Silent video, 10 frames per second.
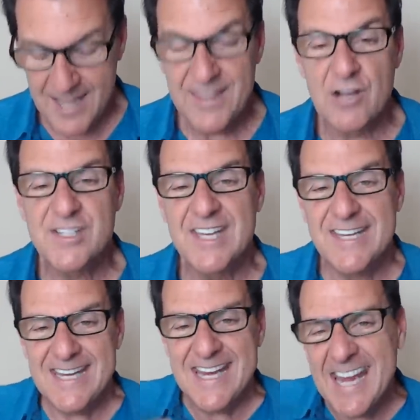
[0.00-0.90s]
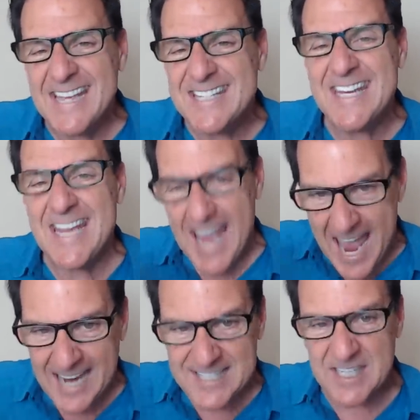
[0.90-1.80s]
There's an easy
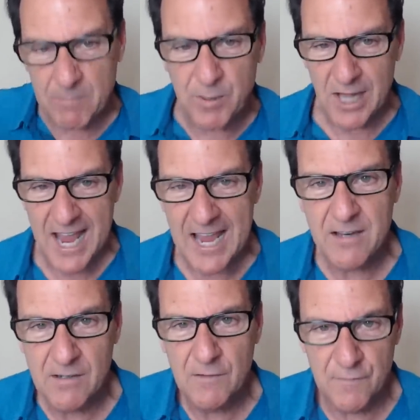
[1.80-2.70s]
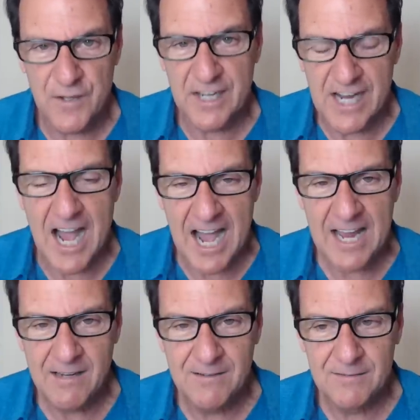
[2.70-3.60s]
exit plan for the
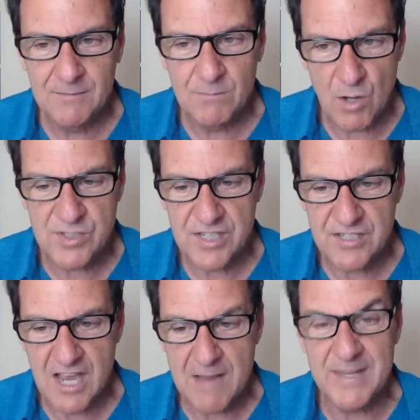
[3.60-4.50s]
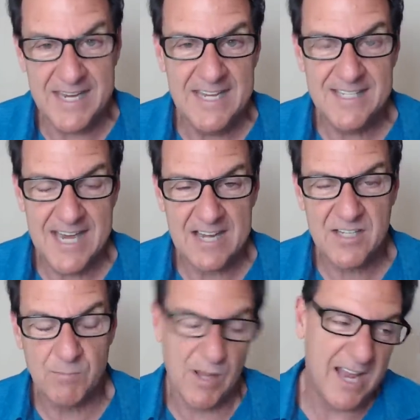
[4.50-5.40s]
guy most of the time. The easy
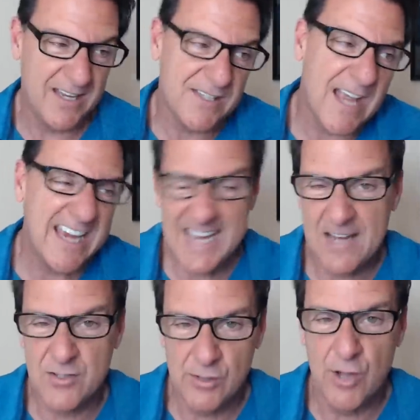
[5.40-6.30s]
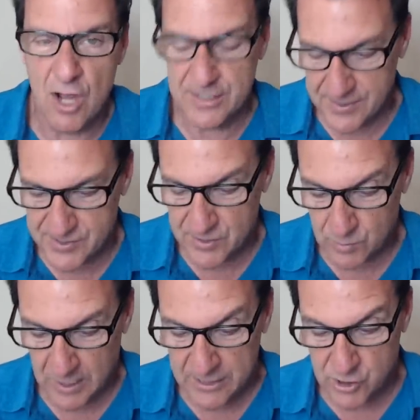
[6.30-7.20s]
exit plan is I can't do long
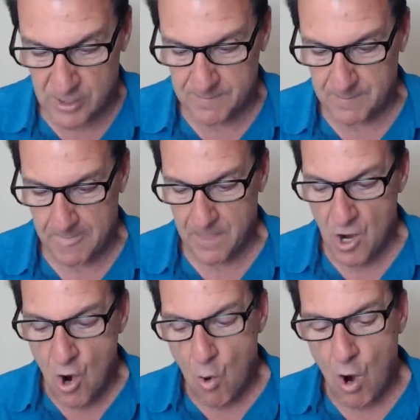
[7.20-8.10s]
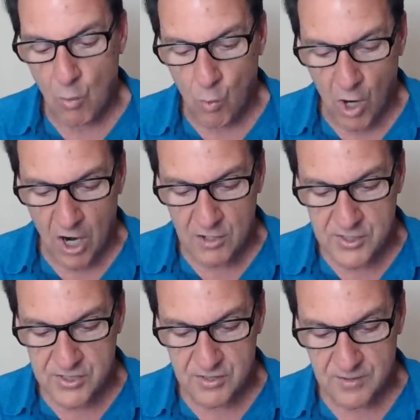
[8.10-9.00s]
distance relationship. Or
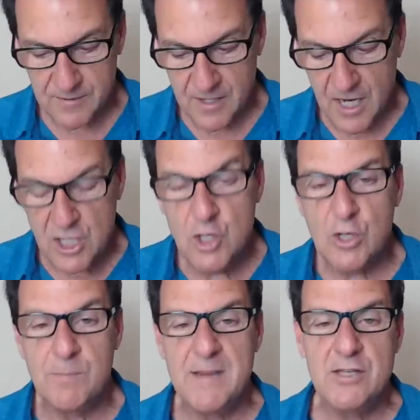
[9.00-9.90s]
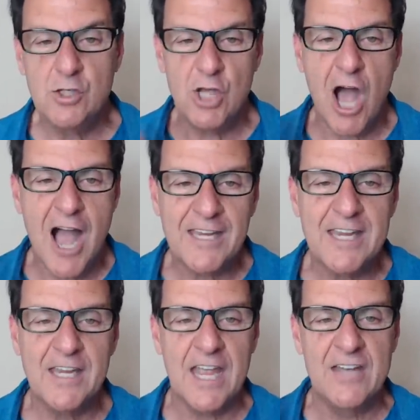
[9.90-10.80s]
worse, you could be
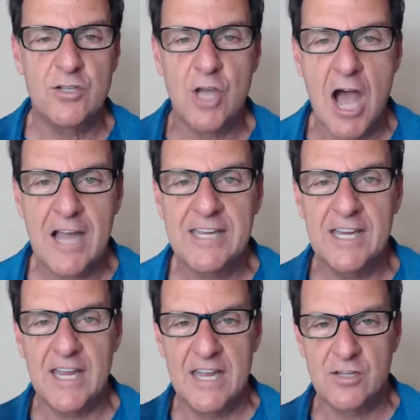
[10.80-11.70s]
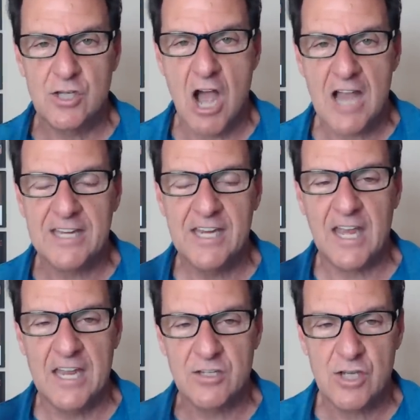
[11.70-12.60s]
talking and talking and talking
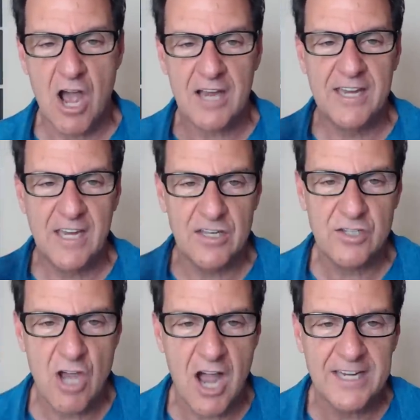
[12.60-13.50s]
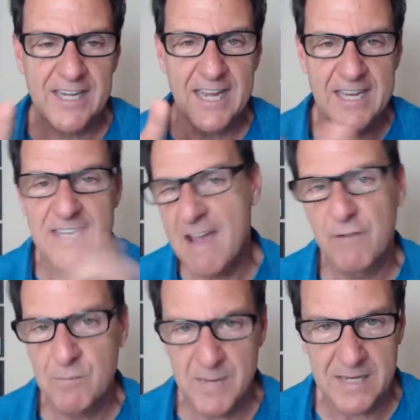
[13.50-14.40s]
and talking and talking and
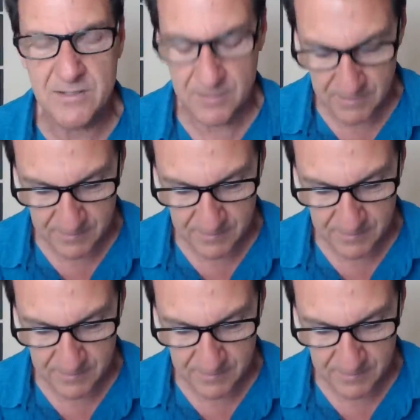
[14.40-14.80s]
never meet.